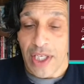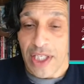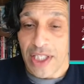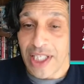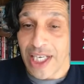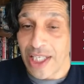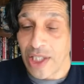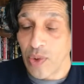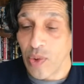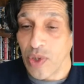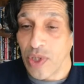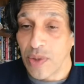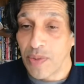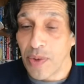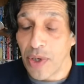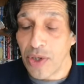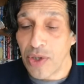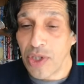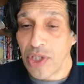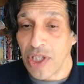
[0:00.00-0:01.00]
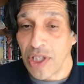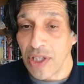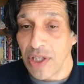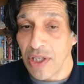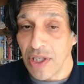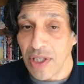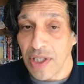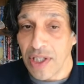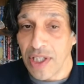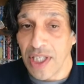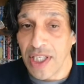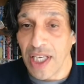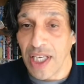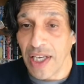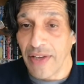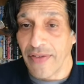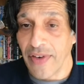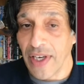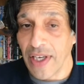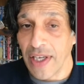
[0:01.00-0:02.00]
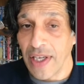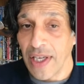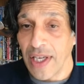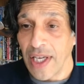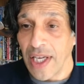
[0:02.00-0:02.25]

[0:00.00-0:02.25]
Jazz was supposed to deliver,